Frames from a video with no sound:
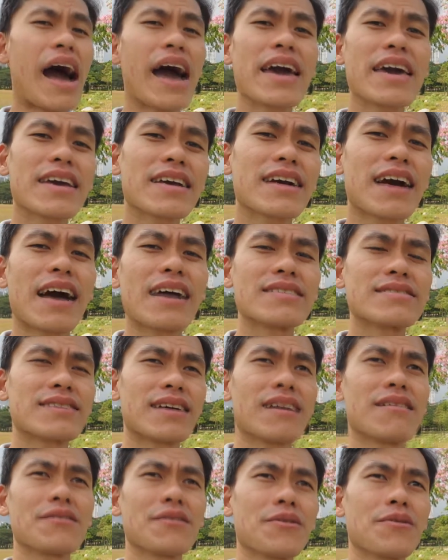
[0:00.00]
I can't
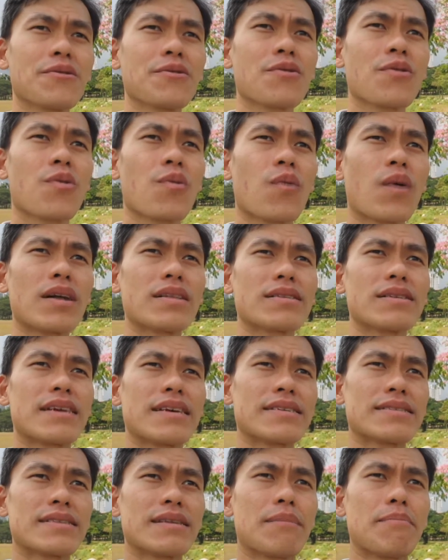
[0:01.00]
tell you what
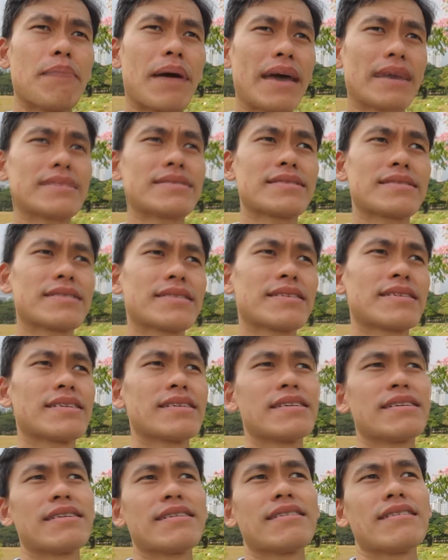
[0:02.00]
is the best
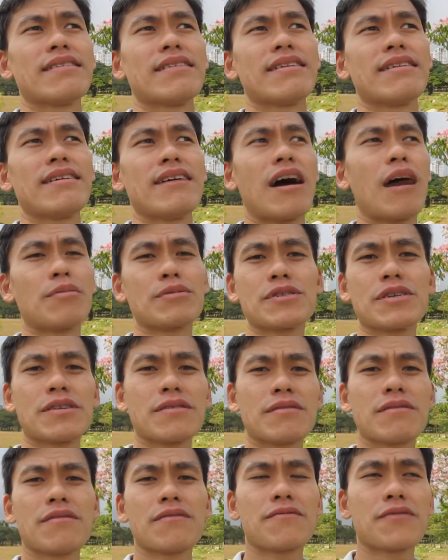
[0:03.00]

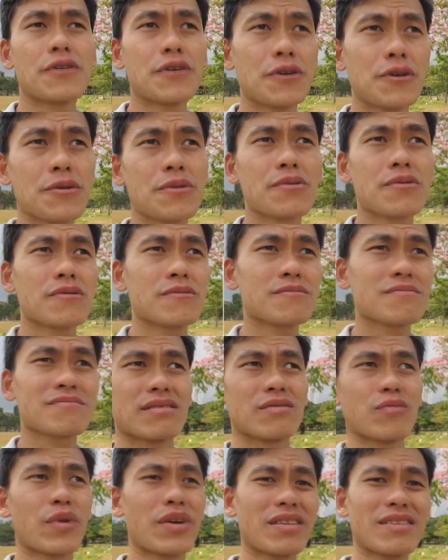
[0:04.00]
option for you,
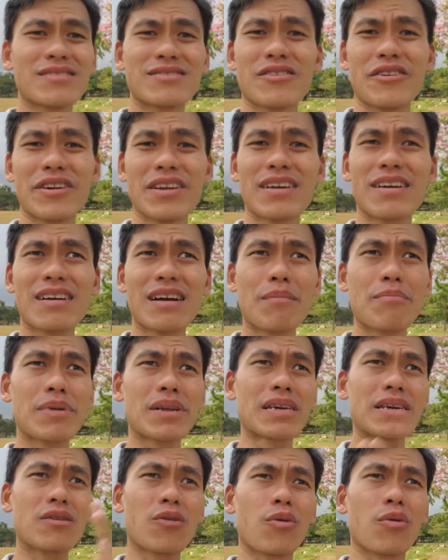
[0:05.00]
whether starting a
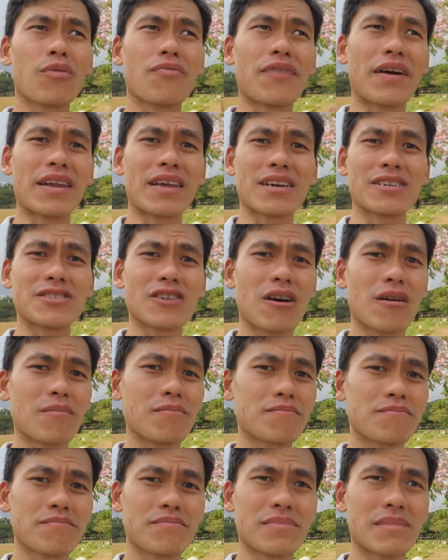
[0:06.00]
company or finding a job
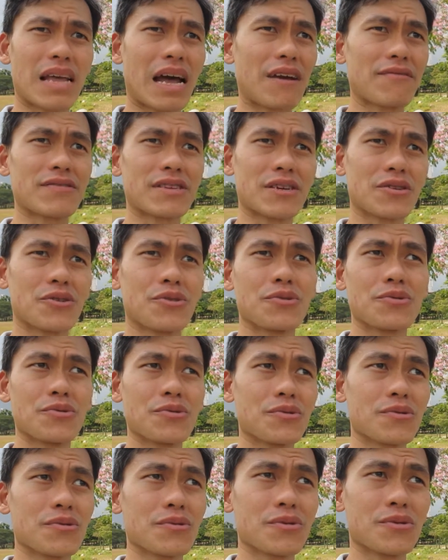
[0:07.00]
after
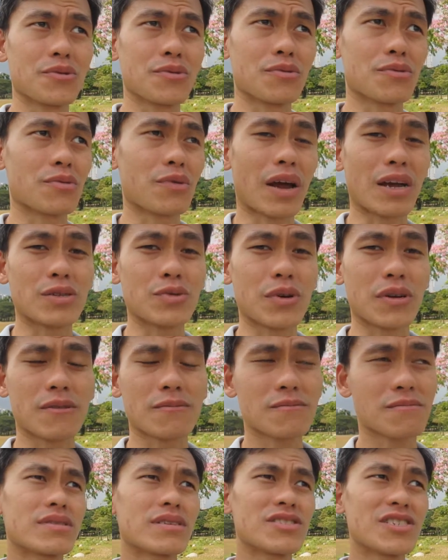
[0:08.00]
you, you graduate.
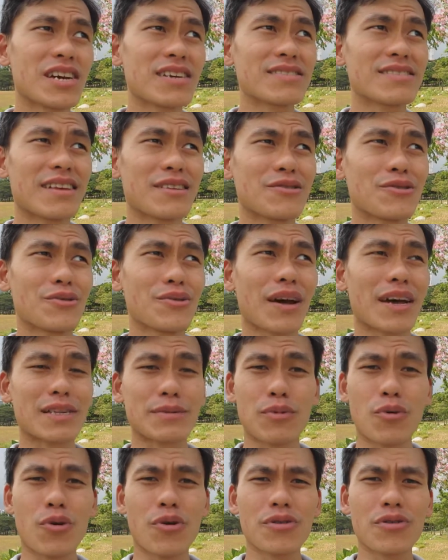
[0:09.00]
Suggest that you
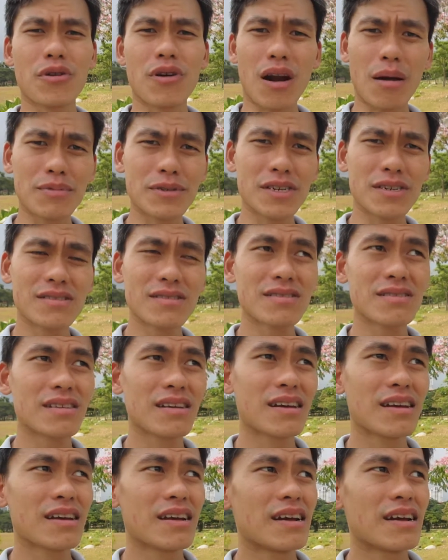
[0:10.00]
explore your options.